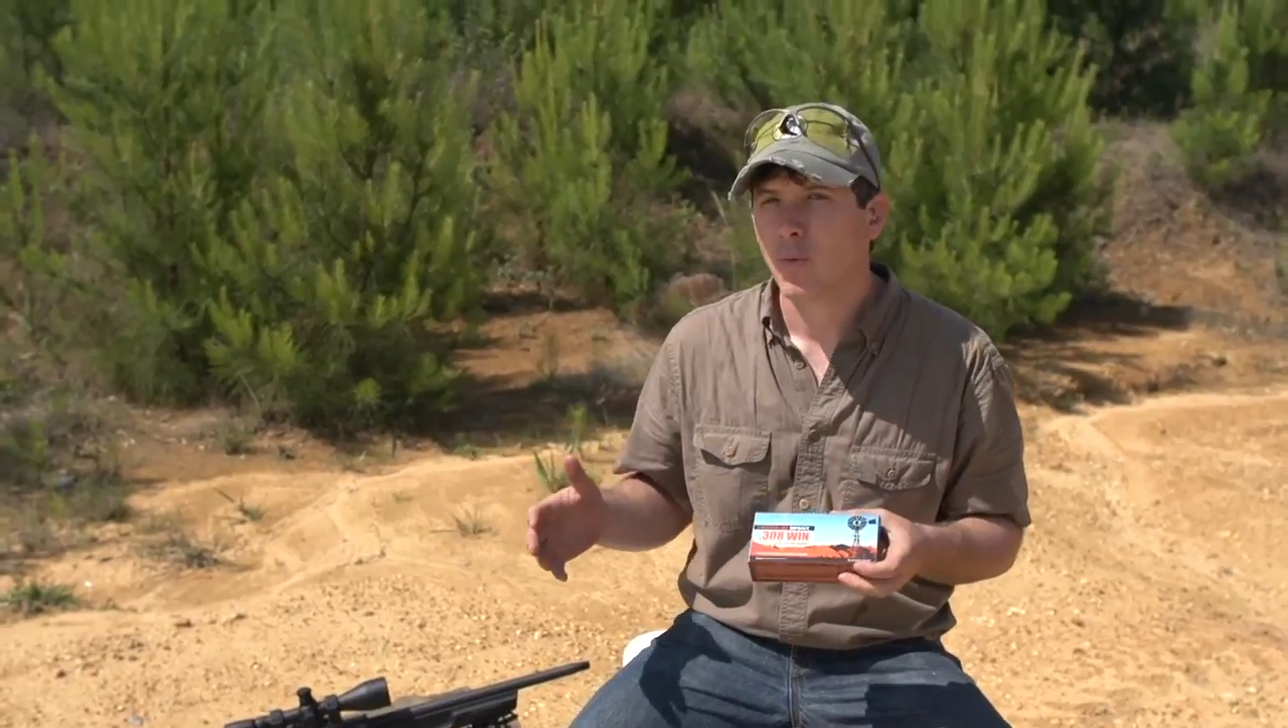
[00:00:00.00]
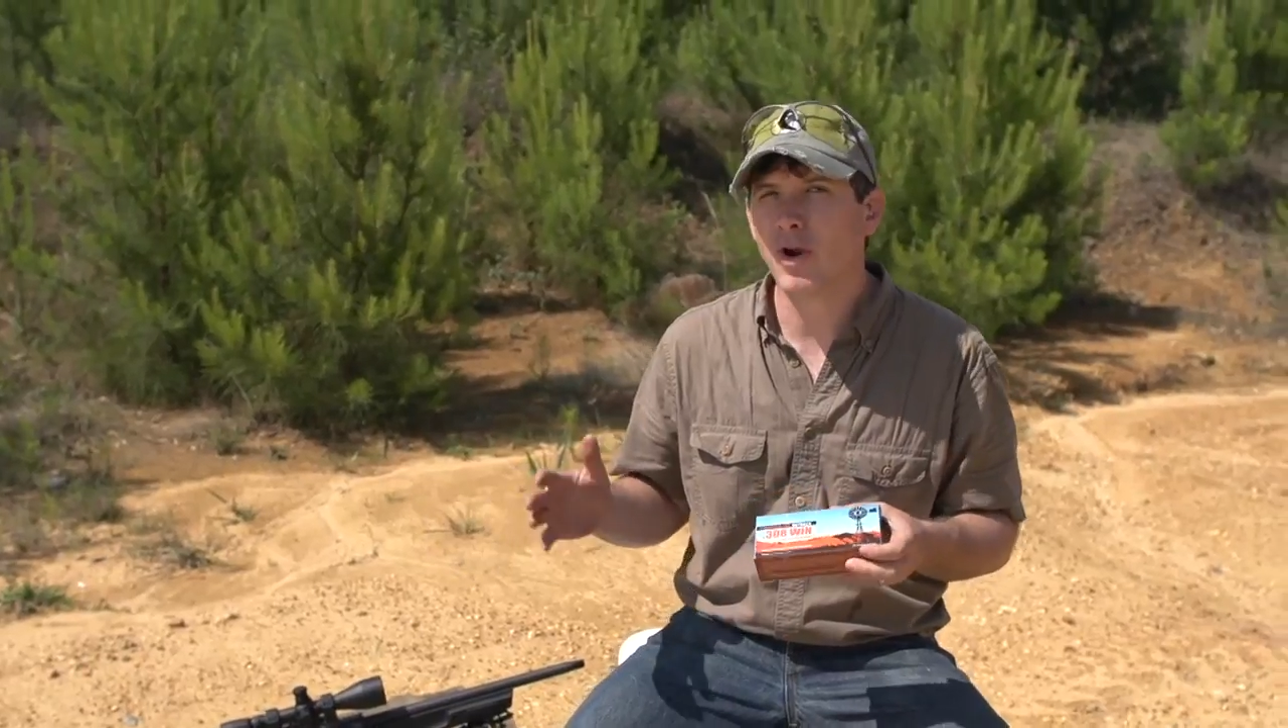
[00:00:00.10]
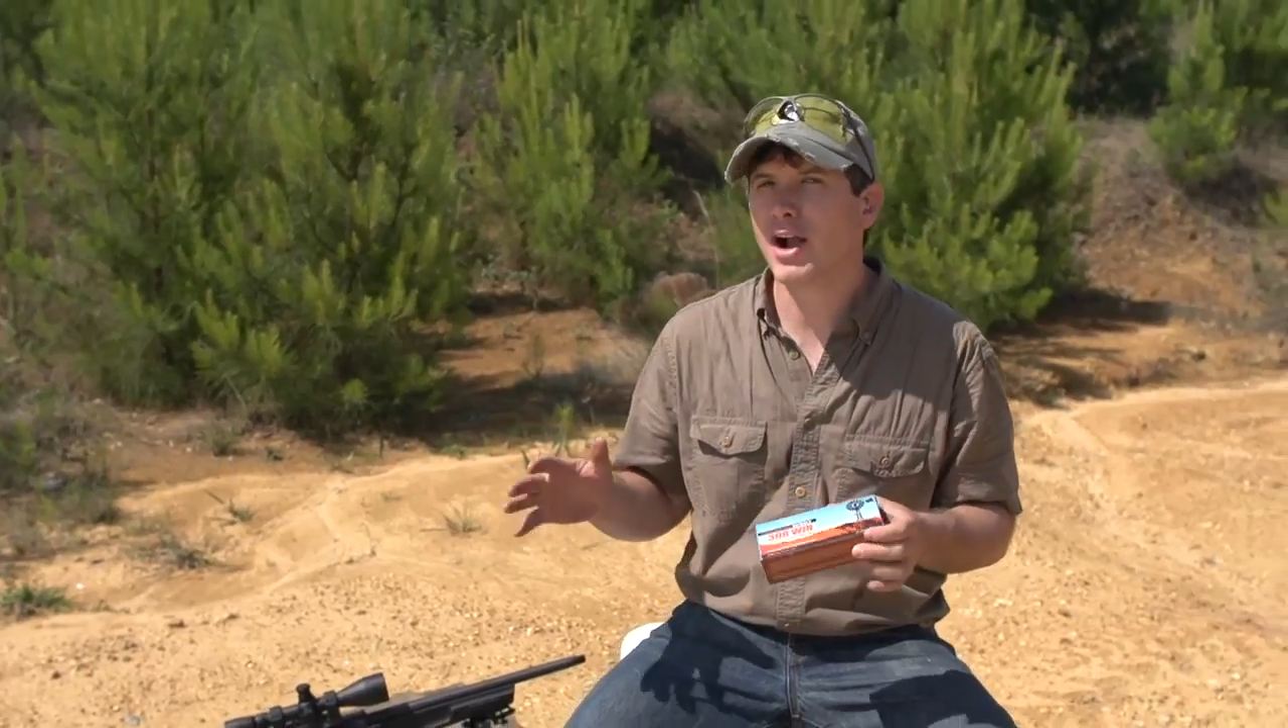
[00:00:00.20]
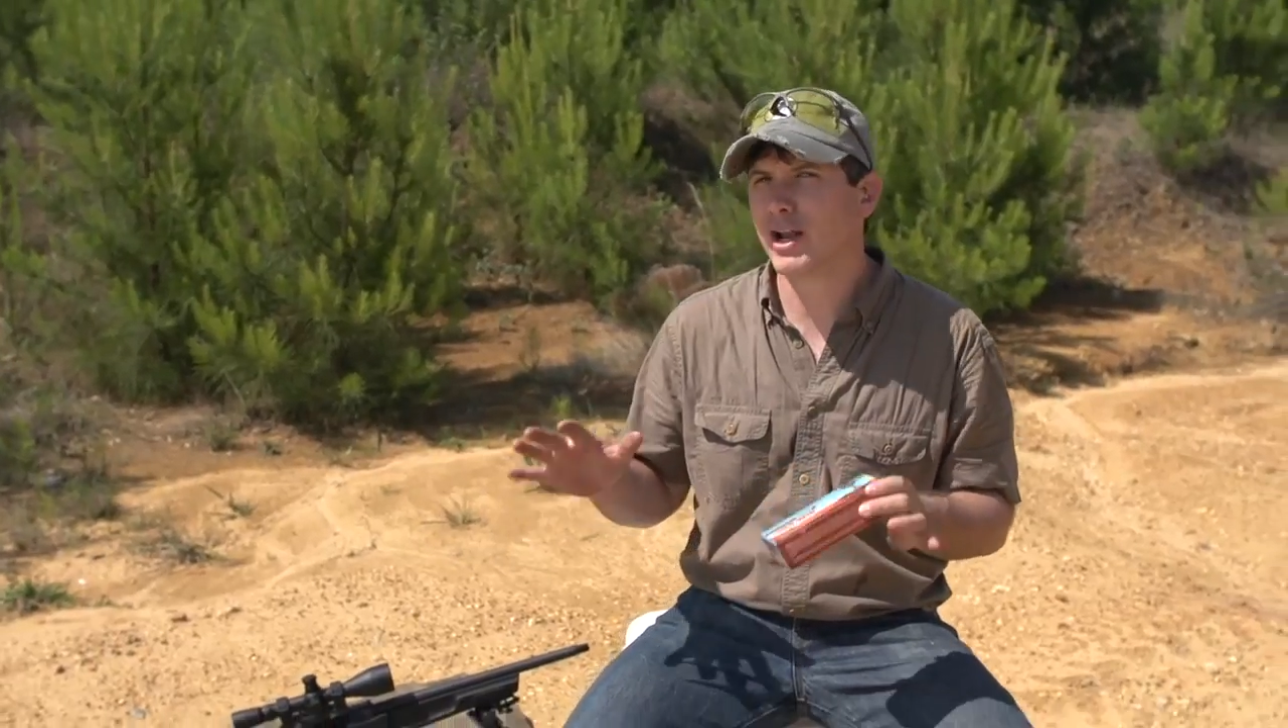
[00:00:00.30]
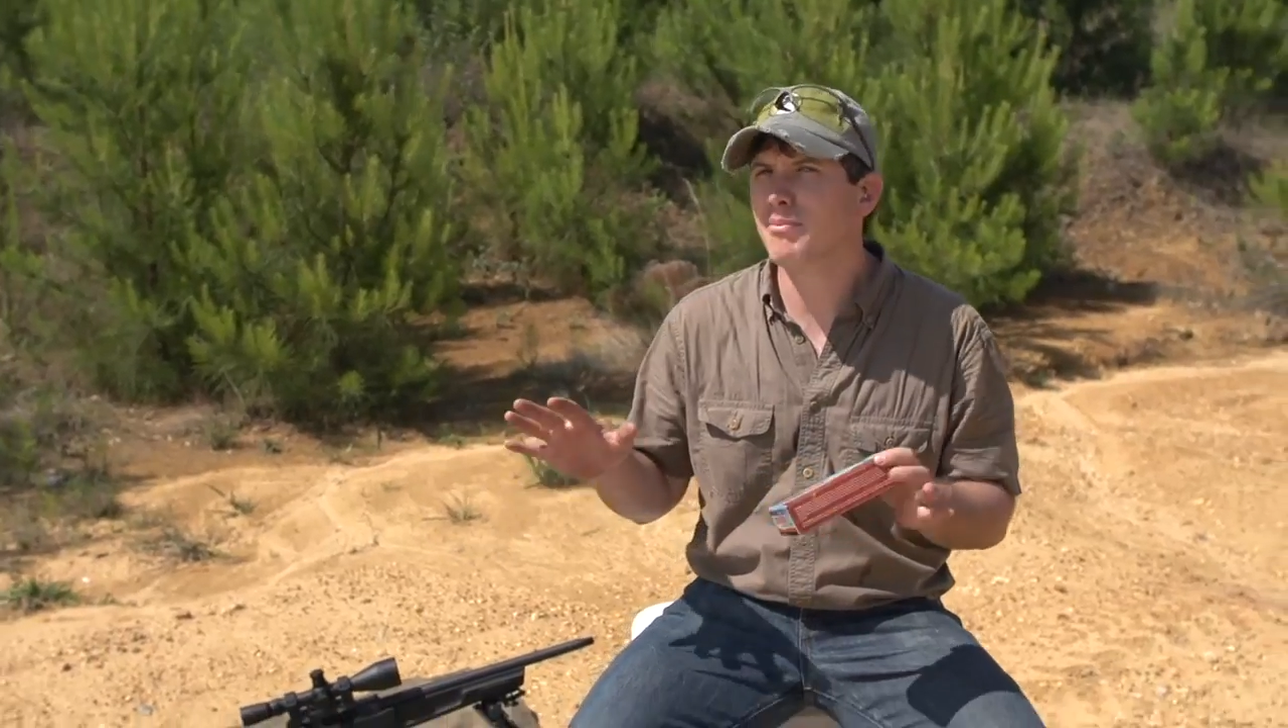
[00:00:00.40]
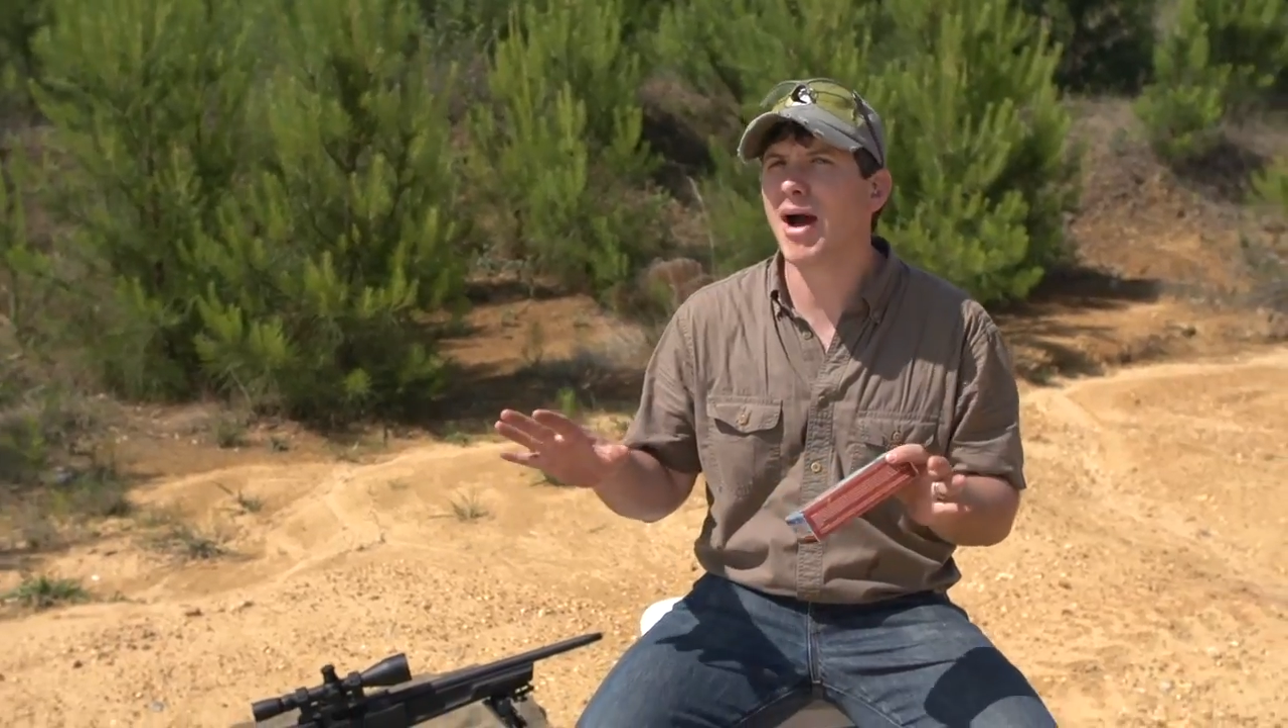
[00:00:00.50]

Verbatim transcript: We're not going to